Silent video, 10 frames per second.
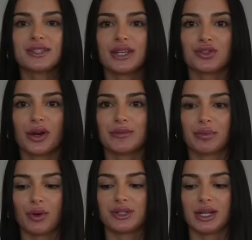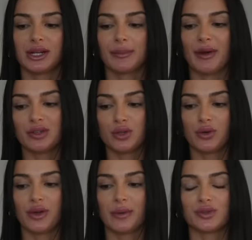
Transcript: six grams of protein, and I'm having two of them,